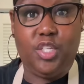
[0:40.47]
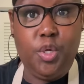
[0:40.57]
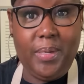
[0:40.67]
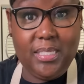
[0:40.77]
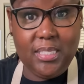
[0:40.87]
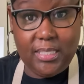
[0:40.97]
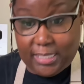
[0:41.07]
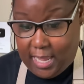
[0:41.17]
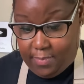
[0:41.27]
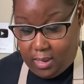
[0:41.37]
2 pieces of
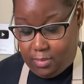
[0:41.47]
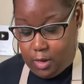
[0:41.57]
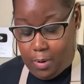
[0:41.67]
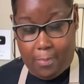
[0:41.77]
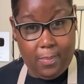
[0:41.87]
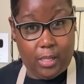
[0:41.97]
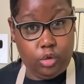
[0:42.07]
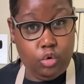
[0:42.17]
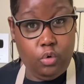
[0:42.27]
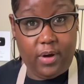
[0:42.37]
salmon. They're probably about a
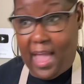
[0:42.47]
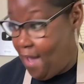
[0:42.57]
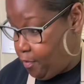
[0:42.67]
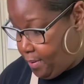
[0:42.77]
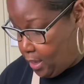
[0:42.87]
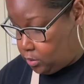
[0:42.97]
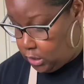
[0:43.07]
little over ½ a pound